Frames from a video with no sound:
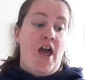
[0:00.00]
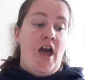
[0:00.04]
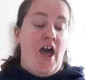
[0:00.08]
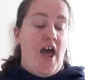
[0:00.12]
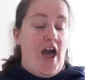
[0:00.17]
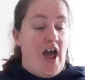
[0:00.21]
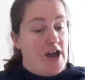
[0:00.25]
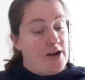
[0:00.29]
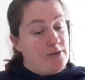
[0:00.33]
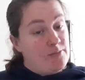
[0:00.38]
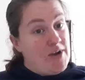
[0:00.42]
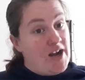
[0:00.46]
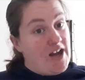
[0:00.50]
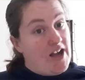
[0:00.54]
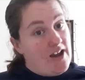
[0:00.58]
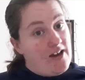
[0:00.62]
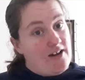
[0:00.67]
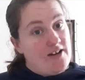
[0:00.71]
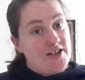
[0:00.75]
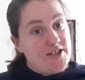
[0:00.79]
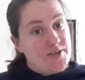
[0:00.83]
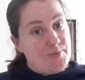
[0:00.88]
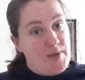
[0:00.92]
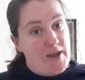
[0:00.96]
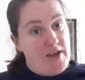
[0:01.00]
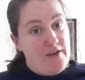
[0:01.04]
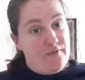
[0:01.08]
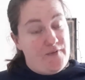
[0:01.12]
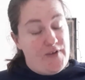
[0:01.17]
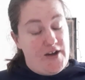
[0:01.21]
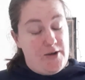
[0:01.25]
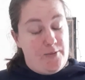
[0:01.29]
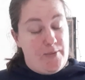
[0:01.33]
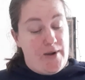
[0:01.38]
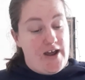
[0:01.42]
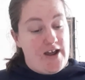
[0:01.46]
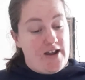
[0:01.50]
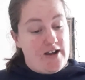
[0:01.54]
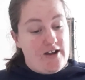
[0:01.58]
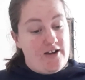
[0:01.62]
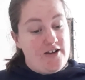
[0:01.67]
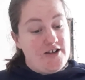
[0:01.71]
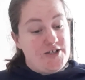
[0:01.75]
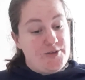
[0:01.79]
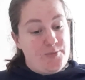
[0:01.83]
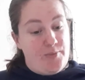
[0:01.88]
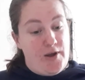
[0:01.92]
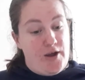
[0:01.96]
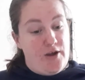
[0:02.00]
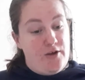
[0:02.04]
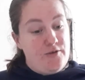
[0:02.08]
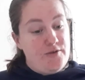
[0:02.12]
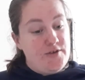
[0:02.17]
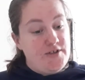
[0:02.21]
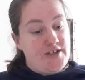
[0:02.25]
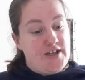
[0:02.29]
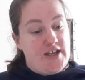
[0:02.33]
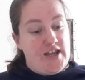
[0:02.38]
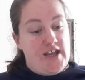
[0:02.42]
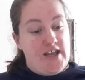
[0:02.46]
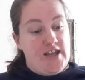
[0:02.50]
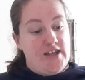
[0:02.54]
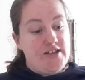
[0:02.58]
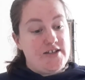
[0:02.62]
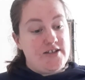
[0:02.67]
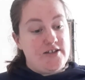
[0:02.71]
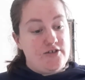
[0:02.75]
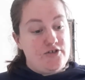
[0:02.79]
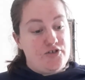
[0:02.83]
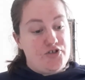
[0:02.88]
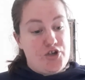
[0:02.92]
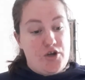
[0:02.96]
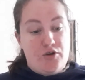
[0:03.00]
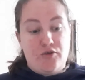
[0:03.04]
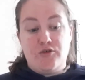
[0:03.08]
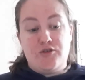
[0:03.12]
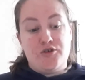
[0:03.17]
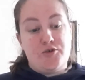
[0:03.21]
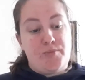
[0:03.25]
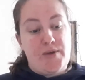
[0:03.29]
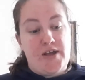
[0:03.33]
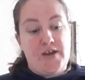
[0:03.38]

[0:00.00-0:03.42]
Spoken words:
And my last bit of feedback, I suppose, is don't be